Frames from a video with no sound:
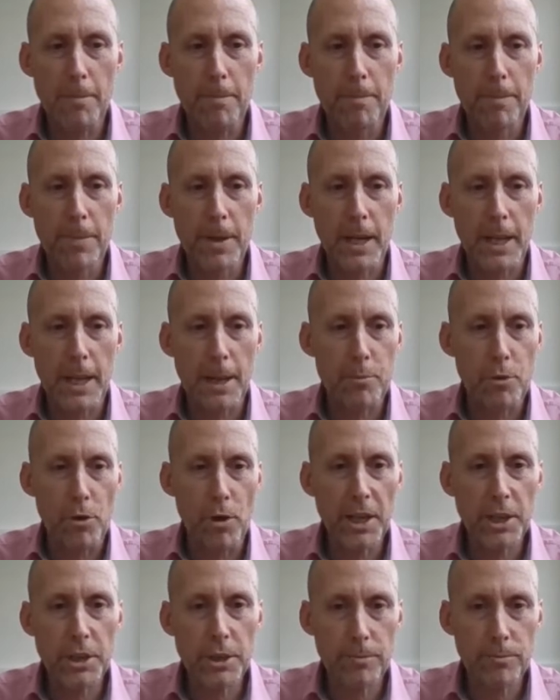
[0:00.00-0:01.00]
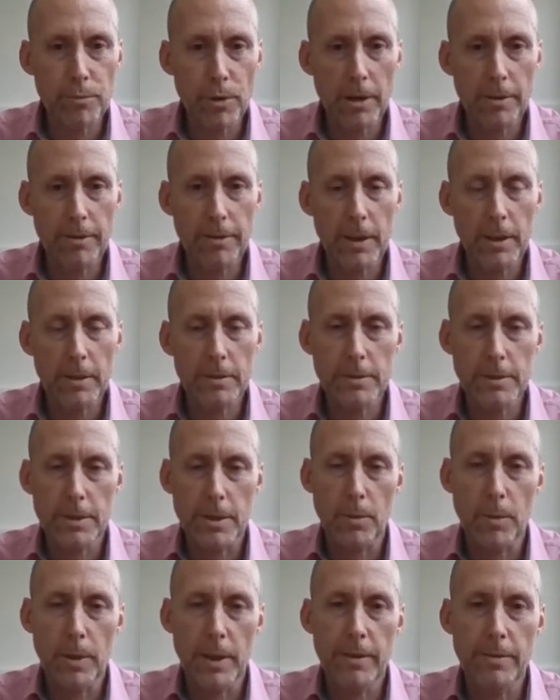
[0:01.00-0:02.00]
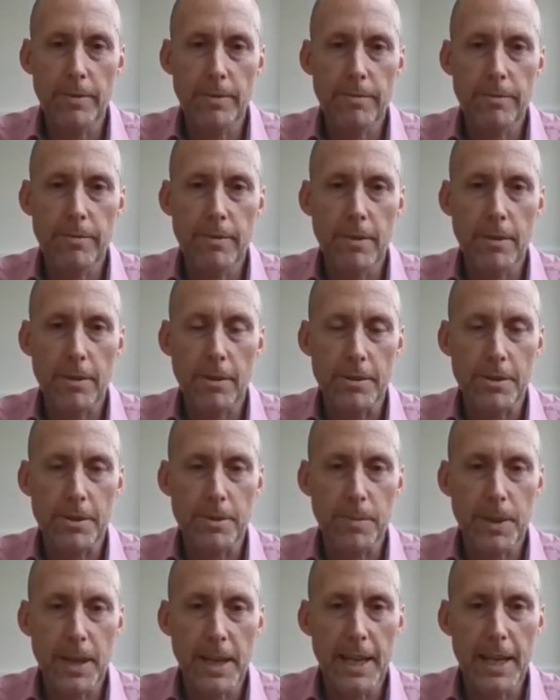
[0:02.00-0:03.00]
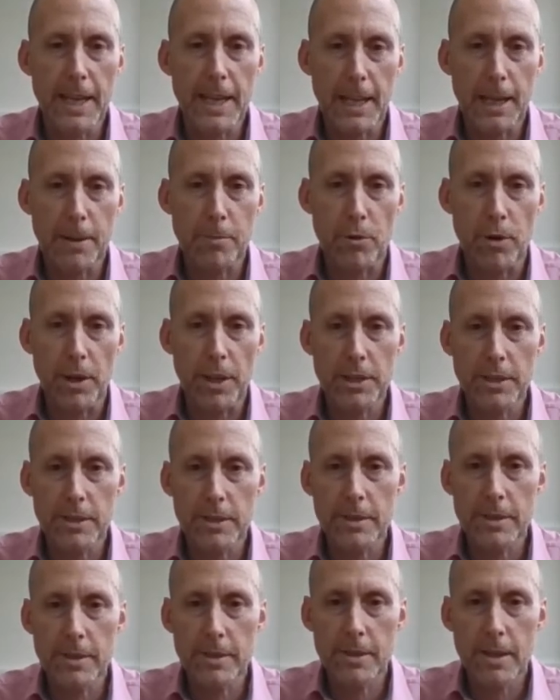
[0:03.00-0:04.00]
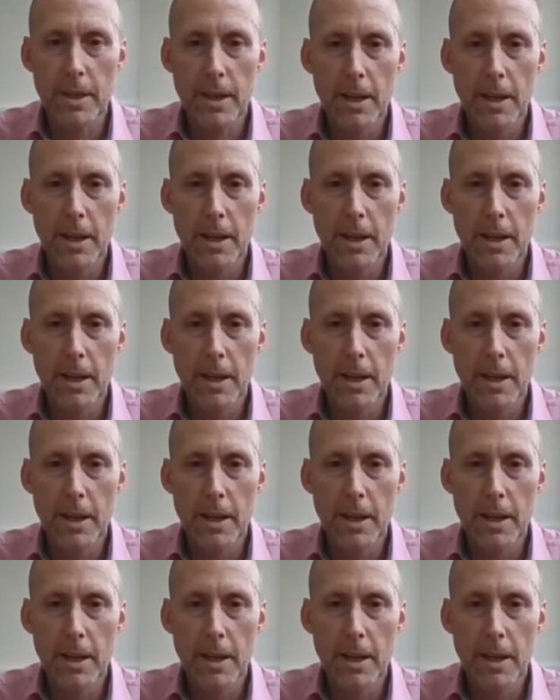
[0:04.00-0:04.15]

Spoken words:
collaboration profile, so we've got some key collaborations